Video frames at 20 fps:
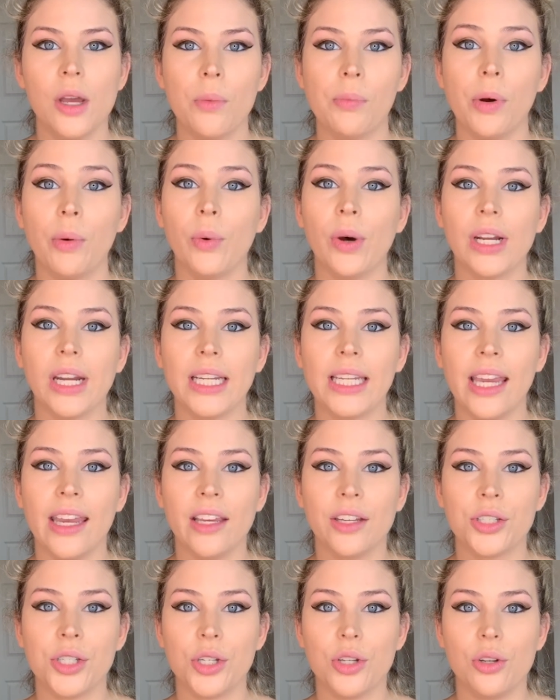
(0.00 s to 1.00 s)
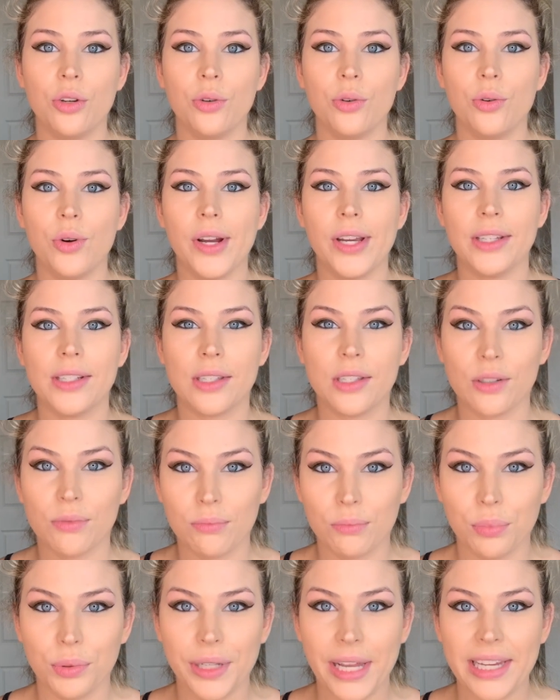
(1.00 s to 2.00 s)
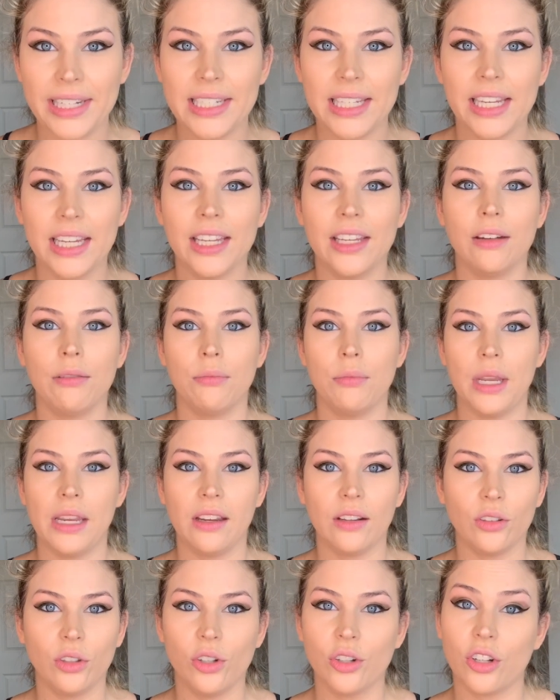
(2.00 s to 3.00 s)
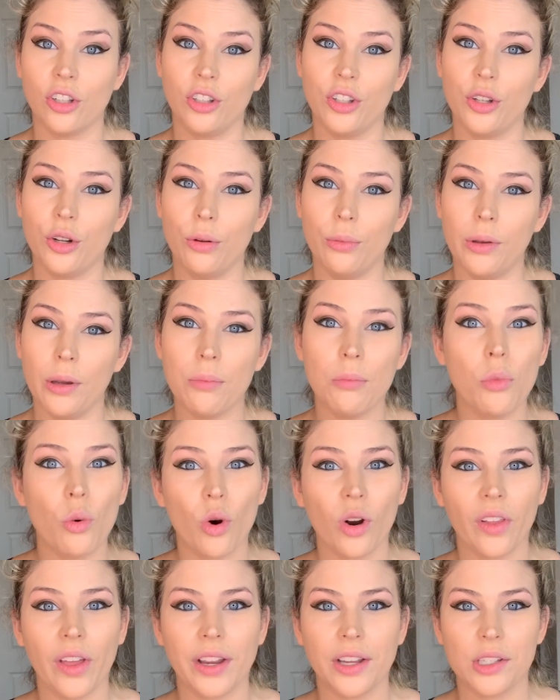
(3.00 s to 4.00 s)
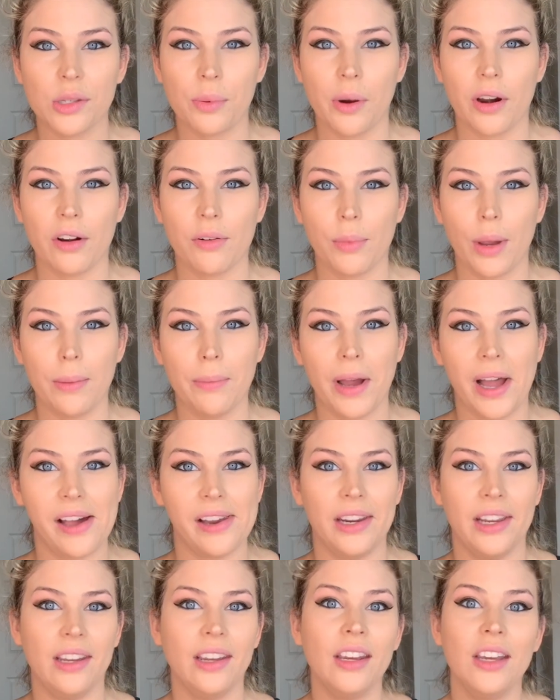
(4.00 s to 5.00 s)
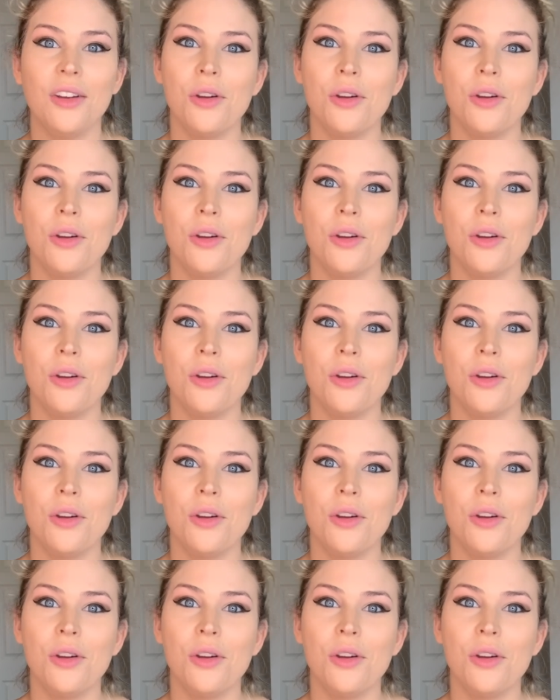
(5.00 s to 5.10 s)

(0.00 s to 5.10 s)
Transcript: but what I can do is blend it and make it look a little bit more like it's part of my body.